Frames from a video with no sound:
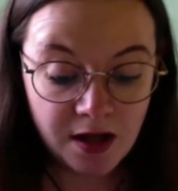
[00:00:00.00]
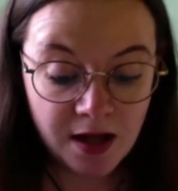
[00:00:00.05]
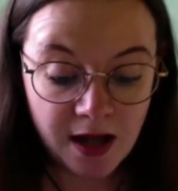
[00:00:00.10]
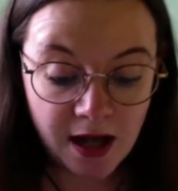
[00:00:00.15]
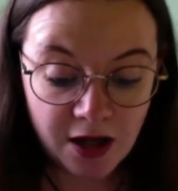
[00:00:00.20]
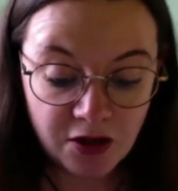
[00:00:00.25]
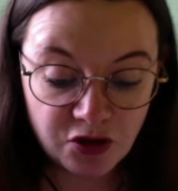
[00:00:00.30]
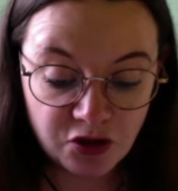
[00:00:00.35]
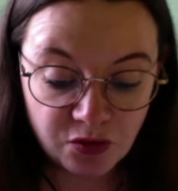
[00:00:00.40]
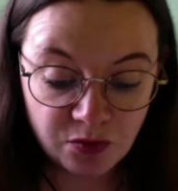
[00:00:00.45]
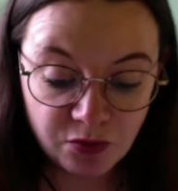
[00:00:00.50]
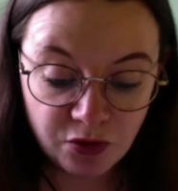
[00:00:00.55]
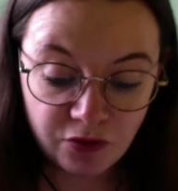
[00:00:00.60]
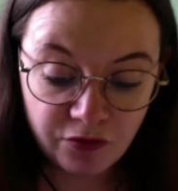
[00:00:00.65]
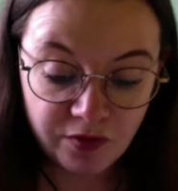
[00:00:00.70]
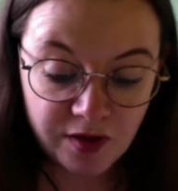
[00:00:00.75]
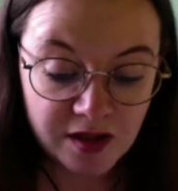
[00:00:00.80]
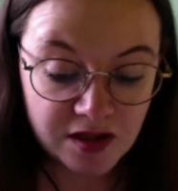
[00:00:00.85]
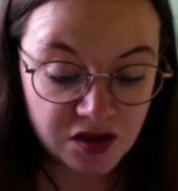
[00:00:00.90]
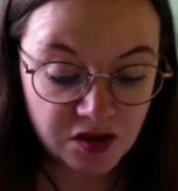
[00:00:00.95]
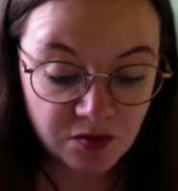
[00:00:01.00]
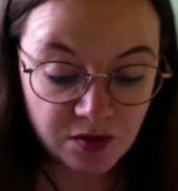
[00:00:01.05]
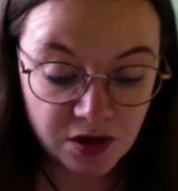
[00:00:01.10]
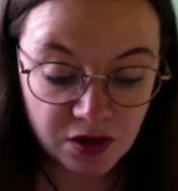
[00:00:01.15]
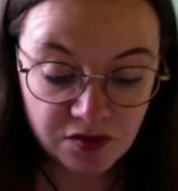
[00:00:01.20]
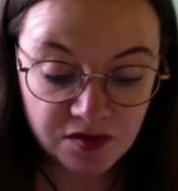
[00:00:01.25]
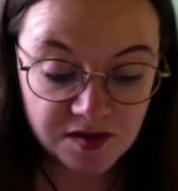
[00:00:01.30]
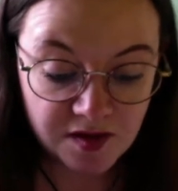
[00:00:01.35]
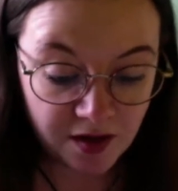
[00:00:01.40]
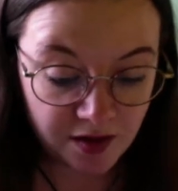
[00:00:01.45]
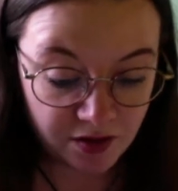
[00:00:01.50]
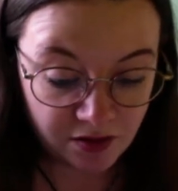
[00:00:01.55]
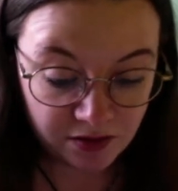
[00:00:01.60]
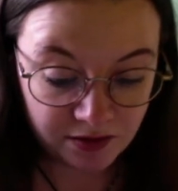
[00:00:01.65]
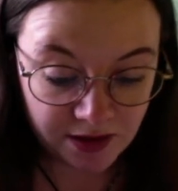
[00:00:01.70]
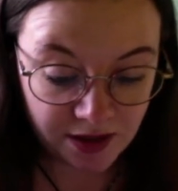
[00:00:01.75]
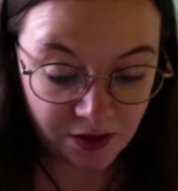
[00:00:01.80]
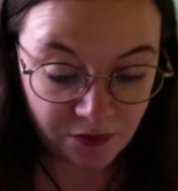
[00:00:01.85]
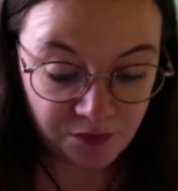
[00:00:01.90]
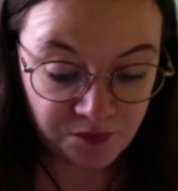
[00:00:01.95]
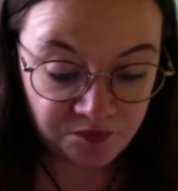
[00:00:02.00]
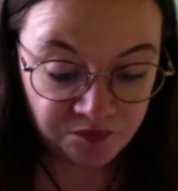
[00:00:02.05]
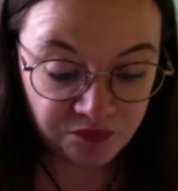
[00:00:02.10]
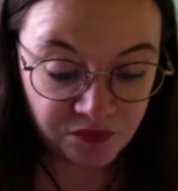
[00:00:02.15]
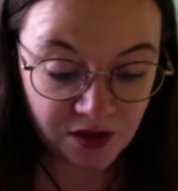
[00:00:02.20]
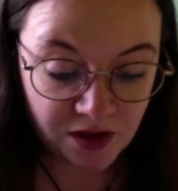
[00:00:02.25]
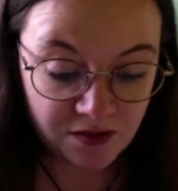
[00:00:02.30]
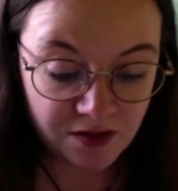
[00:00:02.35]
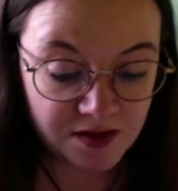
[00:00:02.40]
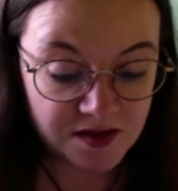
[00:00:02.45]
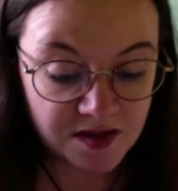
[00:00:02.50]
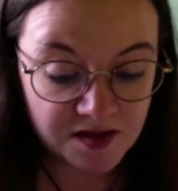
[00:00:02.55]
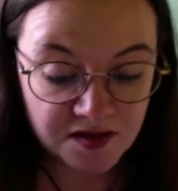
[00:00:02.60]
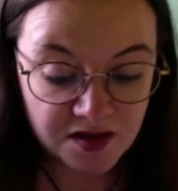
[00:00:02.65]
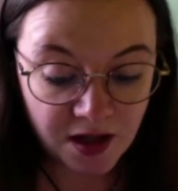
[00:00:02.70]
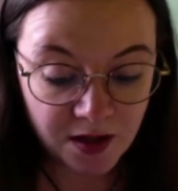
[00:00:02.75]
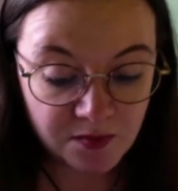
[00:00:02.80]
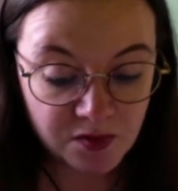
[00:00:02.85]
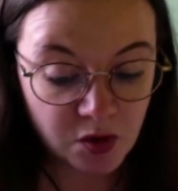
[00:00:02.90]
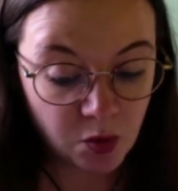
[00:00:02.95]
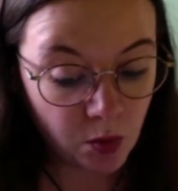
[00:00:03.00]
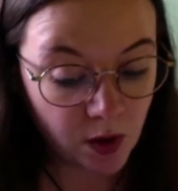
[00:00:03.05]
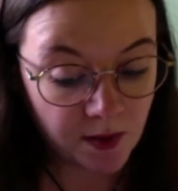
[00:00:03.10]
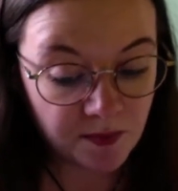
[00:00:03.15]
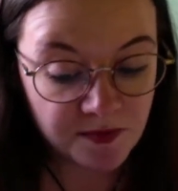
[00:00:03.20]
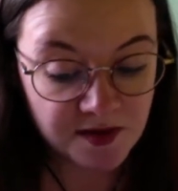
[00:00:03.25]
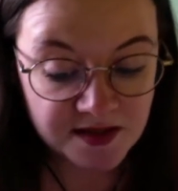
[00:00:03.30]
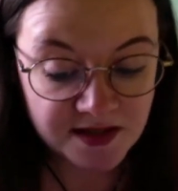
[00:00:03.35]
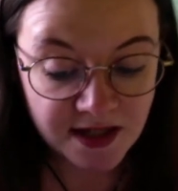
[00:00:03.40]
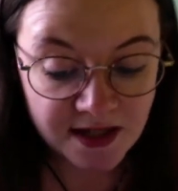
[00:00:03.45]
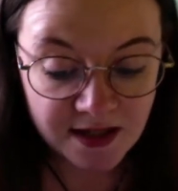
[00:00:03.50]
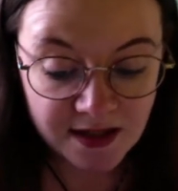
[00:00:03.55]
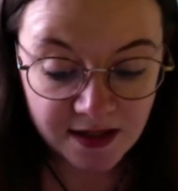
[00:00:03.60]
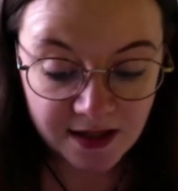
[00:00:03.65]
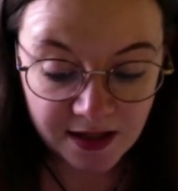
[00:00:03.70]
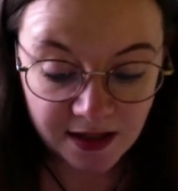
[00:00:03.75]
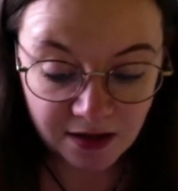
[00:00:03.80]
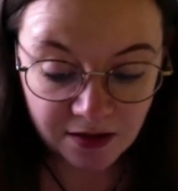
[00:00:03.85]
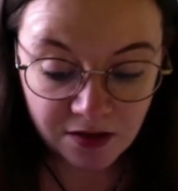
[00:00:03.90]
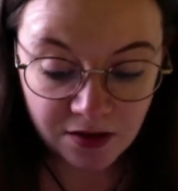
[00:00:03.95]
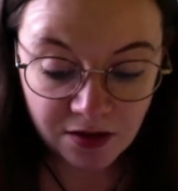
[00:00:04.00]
and you're moving into a new cycle now. This is time to wipe the slate clean.